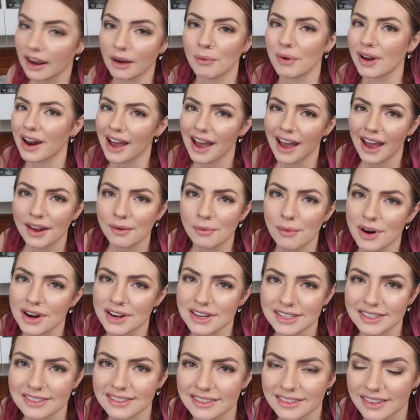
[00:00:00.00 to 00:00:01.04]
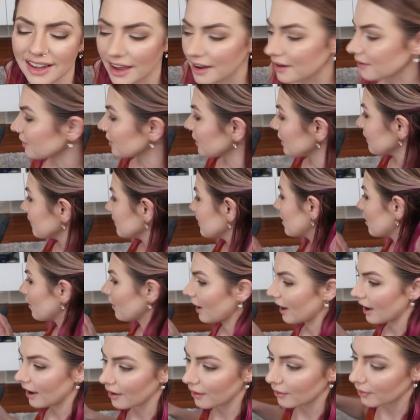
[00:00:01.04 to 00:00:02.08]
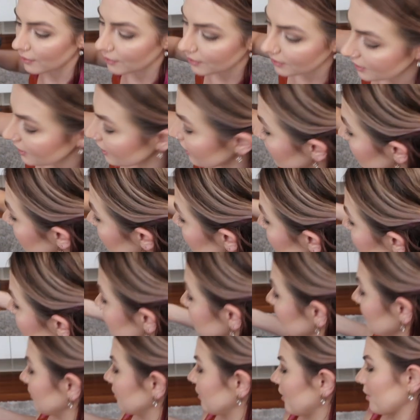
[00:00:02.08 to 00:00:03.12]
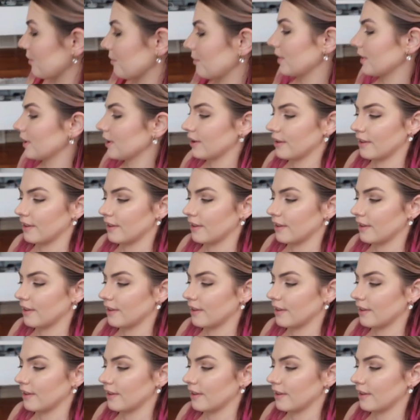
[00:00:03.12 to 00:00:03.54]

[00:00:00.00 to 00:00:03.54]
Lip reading: don't even know how, where's my phone?